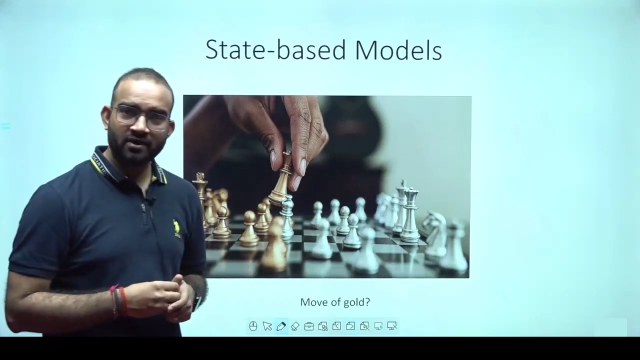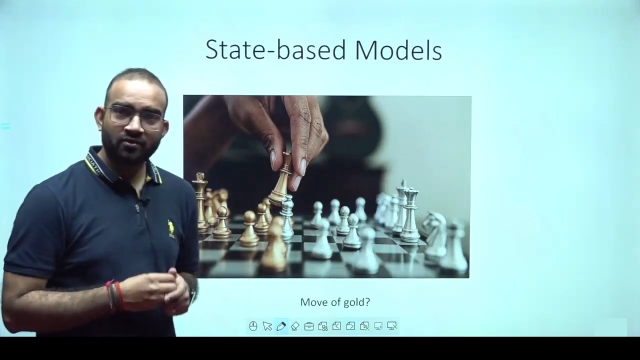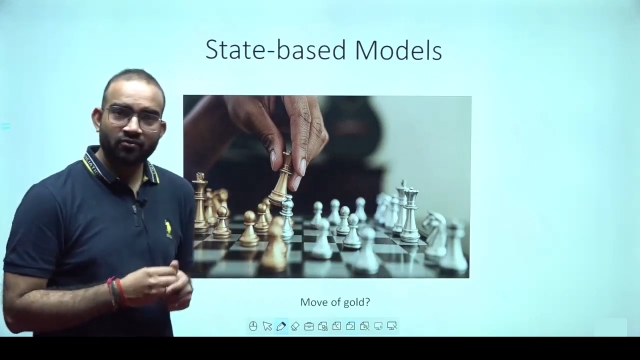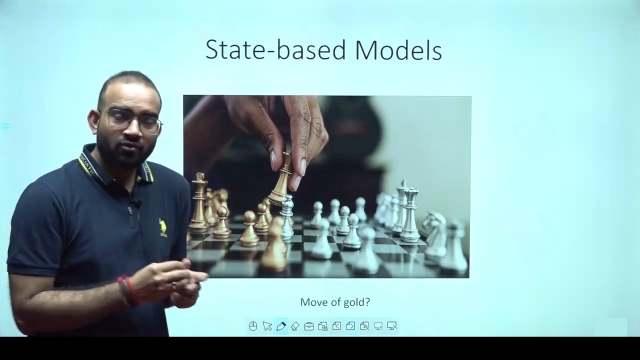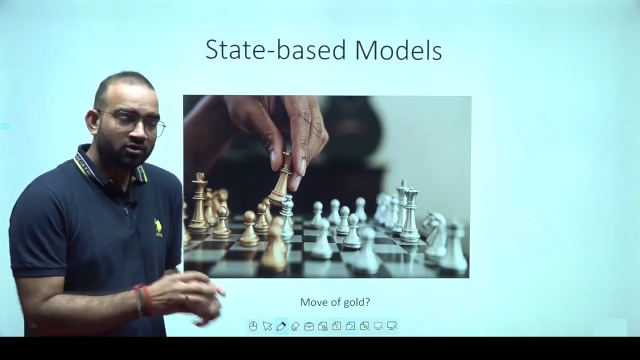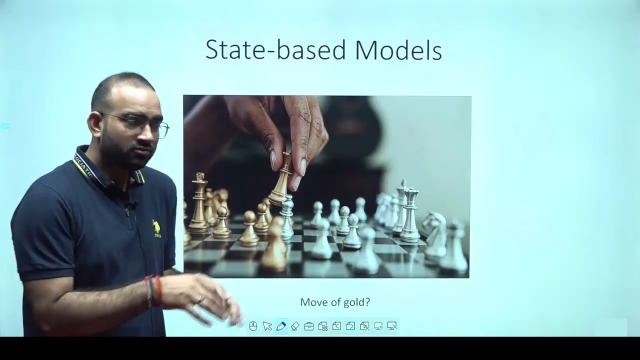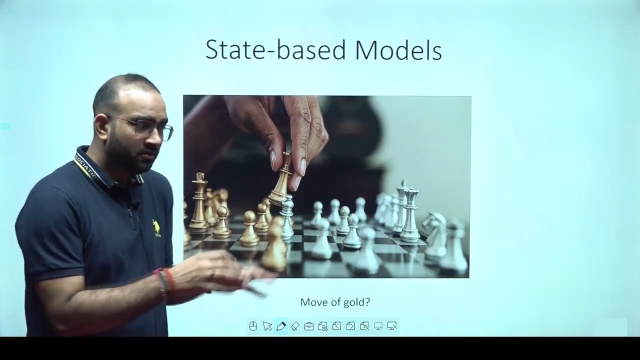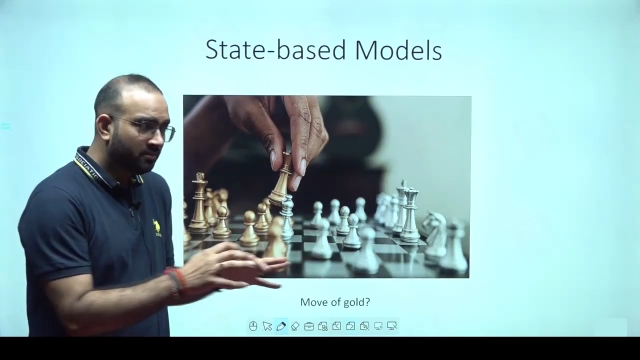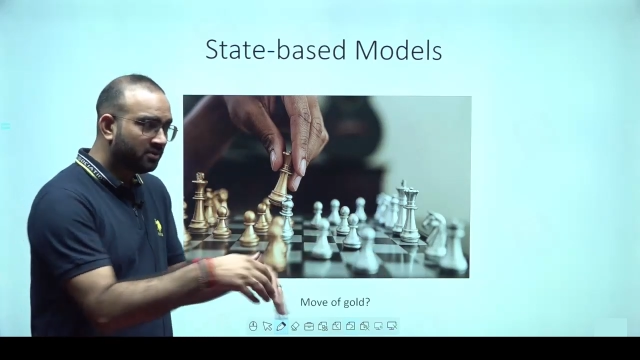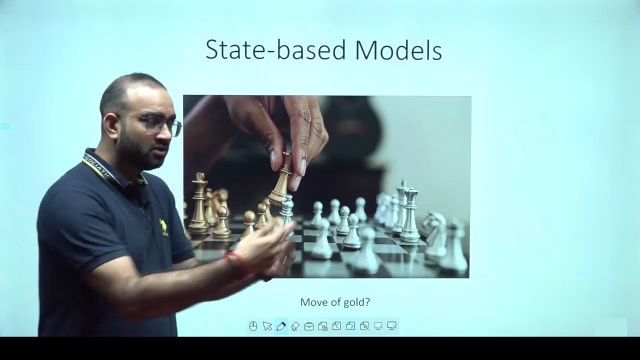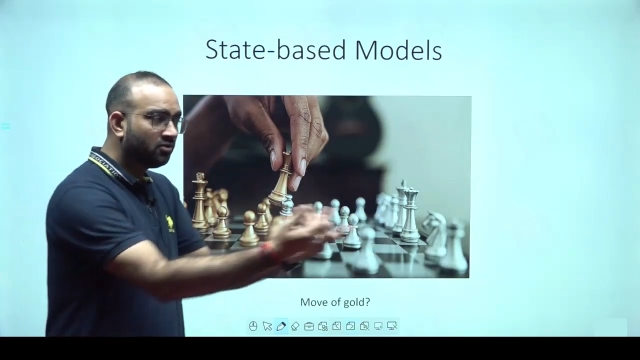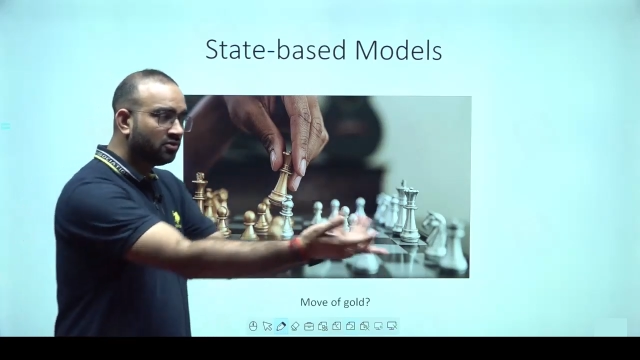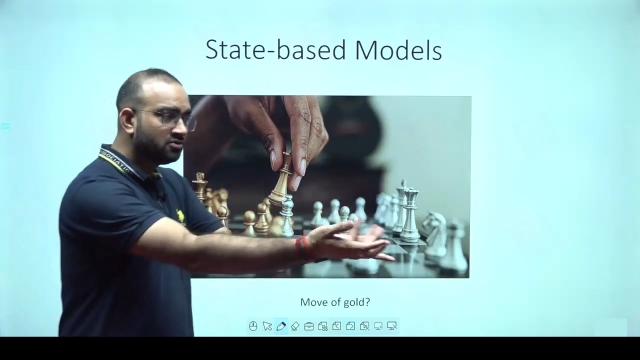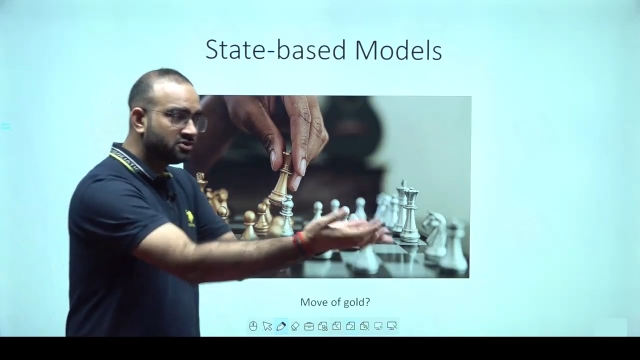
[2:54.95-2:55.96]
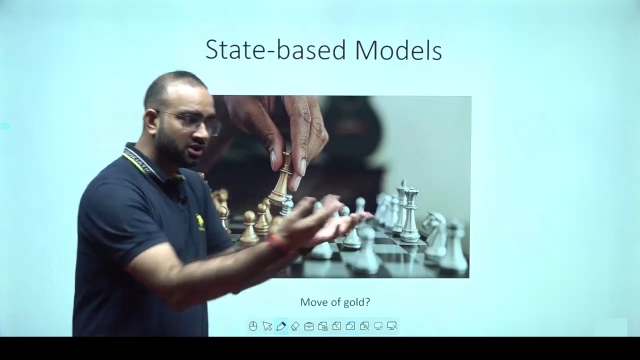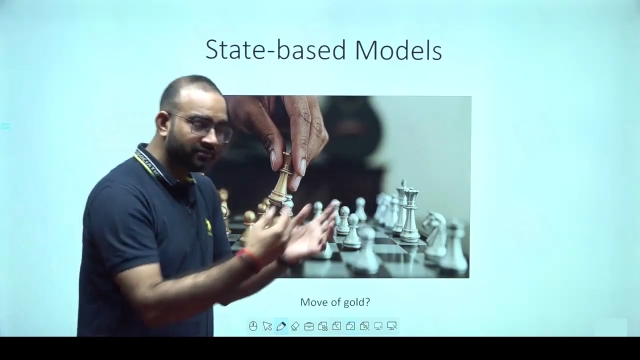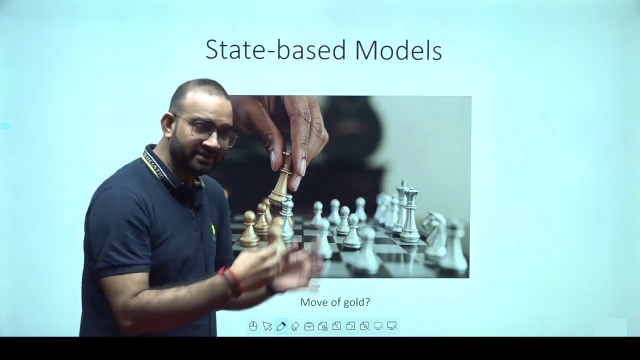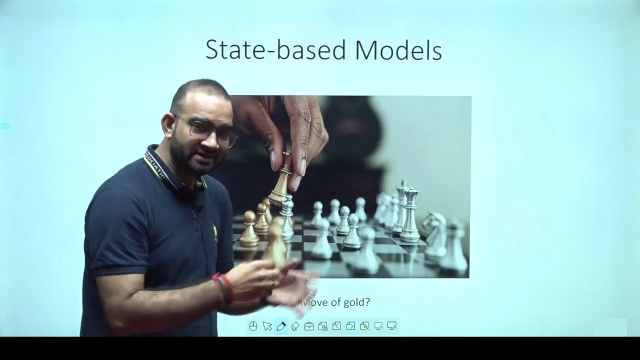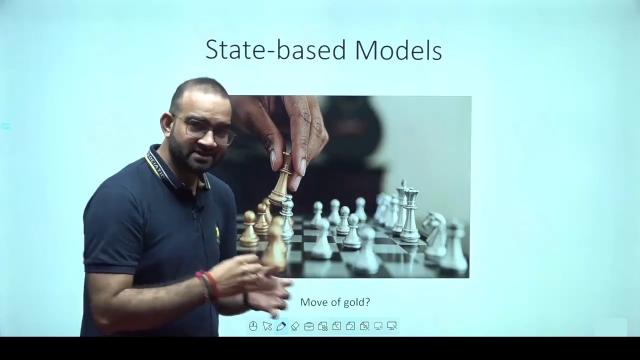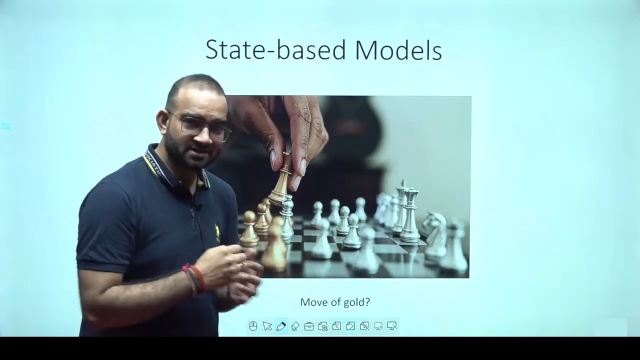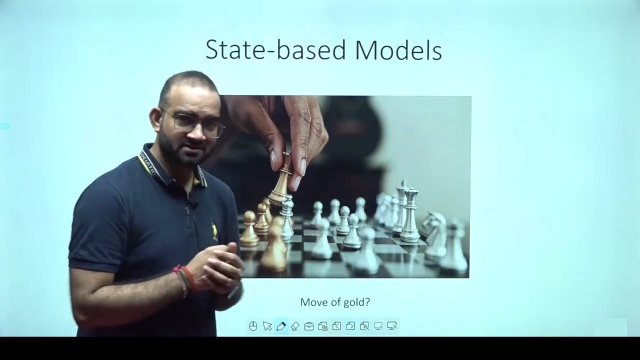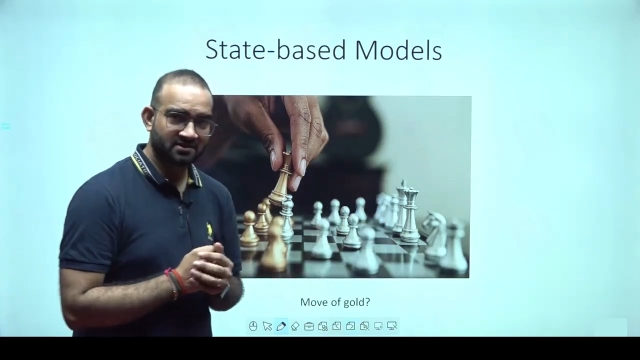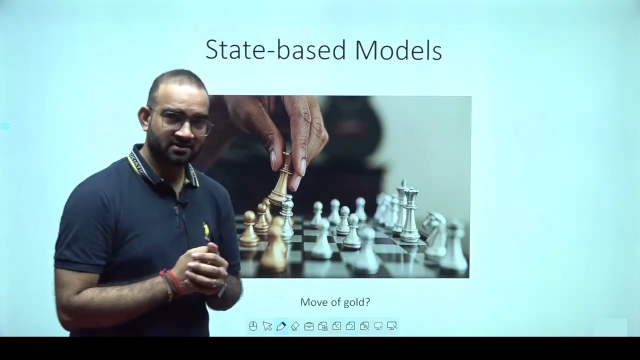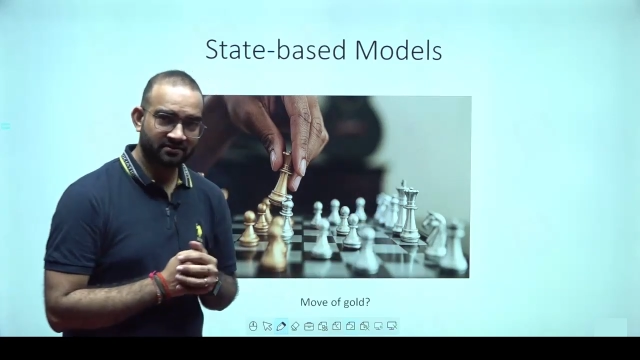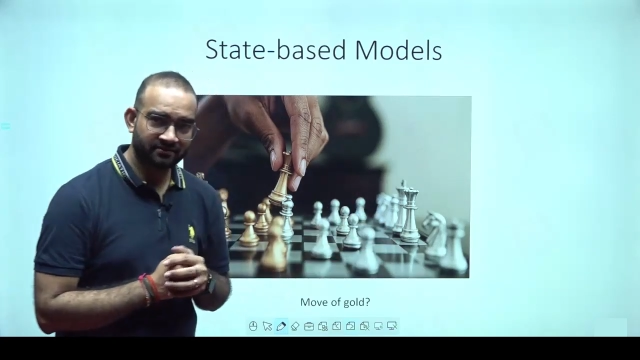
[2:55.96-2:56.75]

what will be the consequences.